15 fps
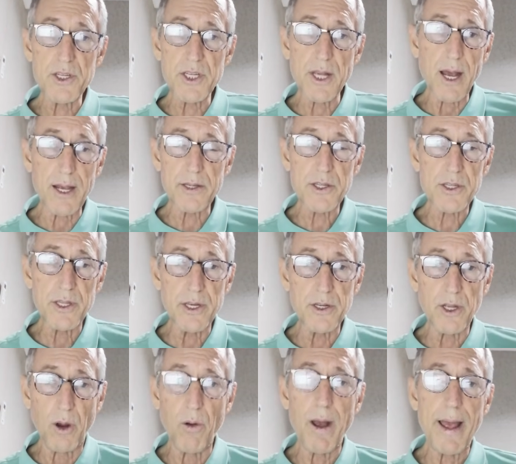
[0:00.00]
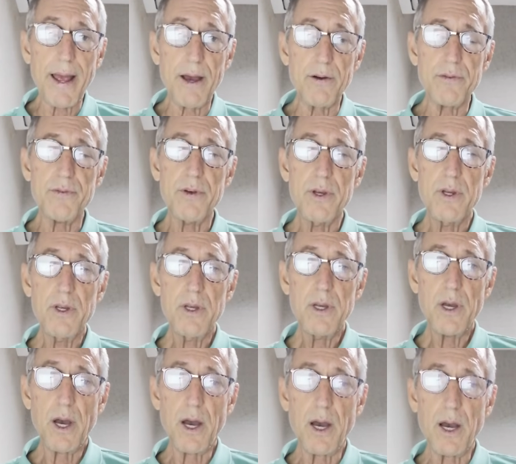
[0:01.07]
stocks that don't have,
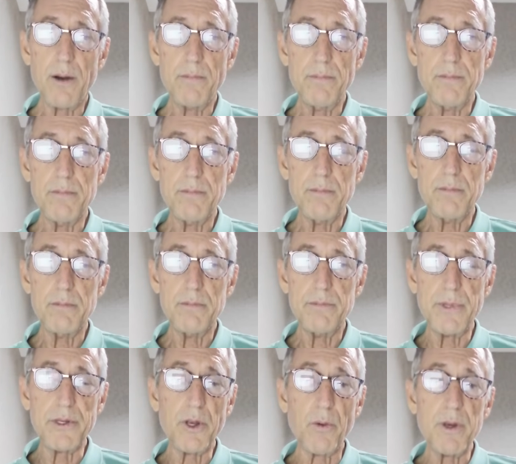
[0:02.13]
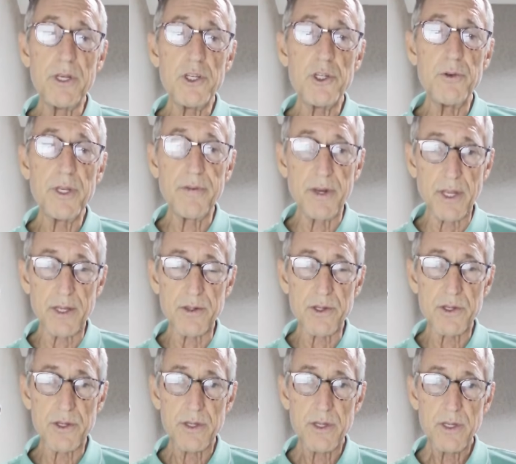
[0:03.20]
that don't issue
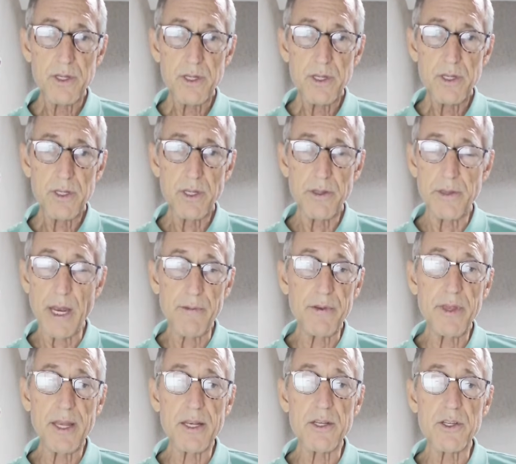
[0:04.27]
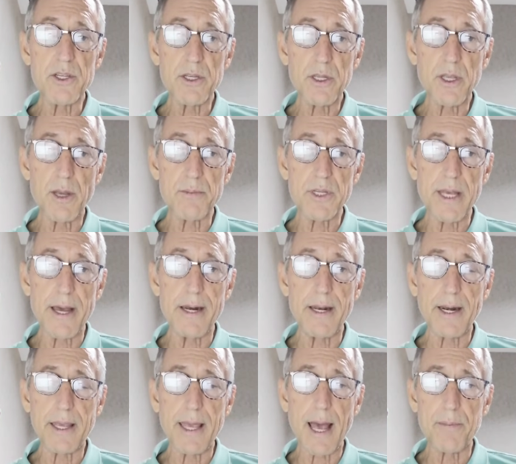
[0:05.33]
dividends. Everything comes out
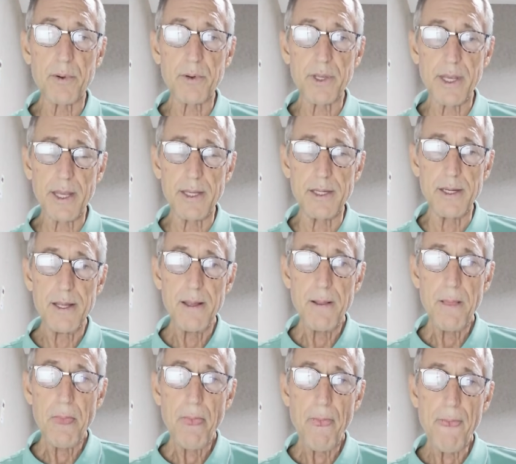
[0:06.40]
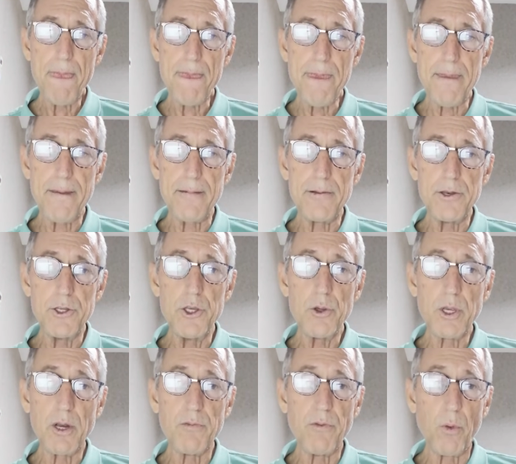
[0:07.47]
in a capital gain. Then you
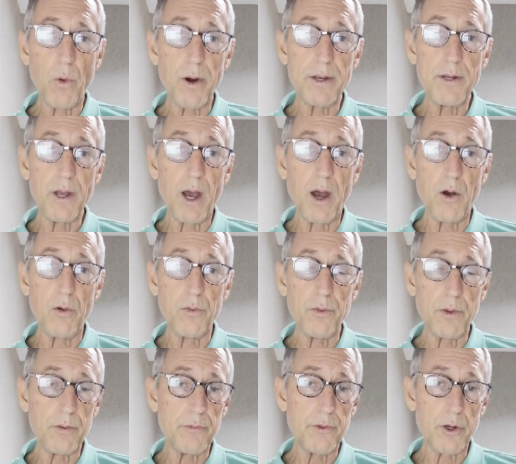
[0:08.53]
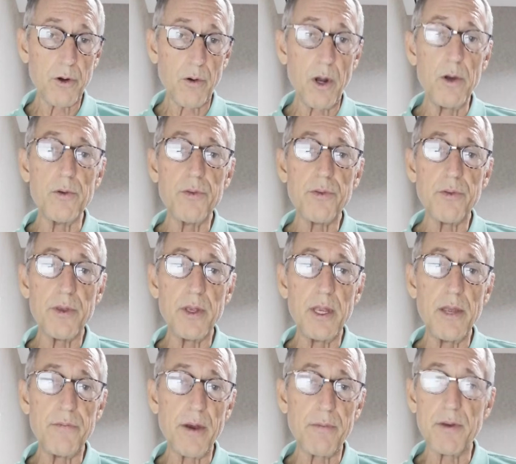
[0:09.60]
can avoid all the growth
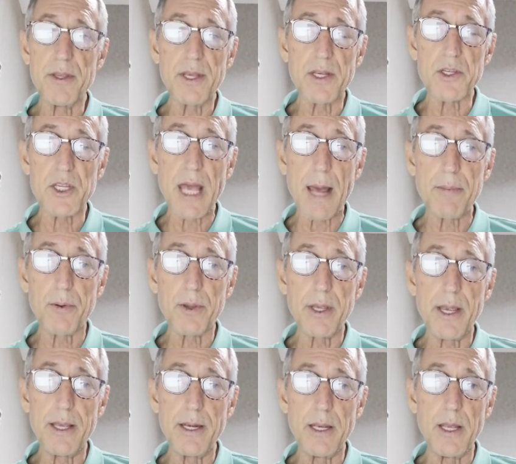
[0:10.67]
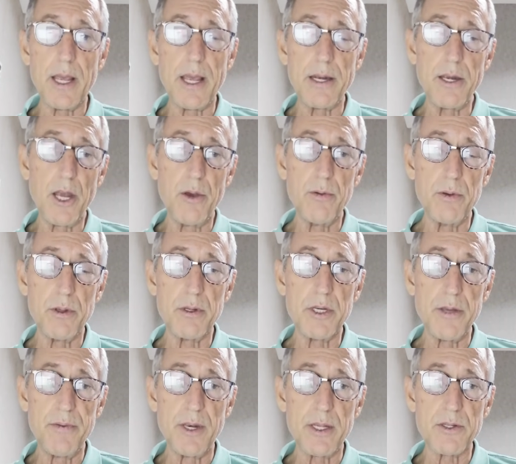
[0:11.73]
if everything is capital gain and no
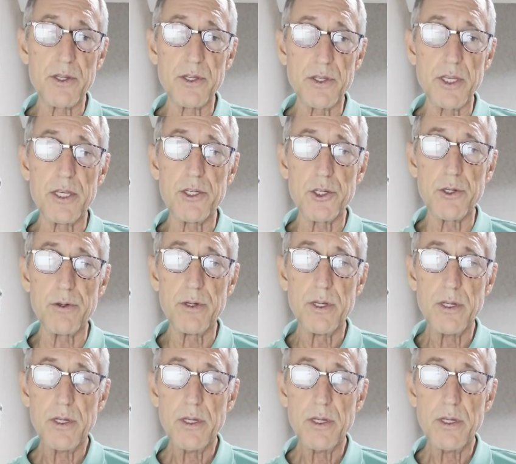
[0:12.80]
dividends is issued.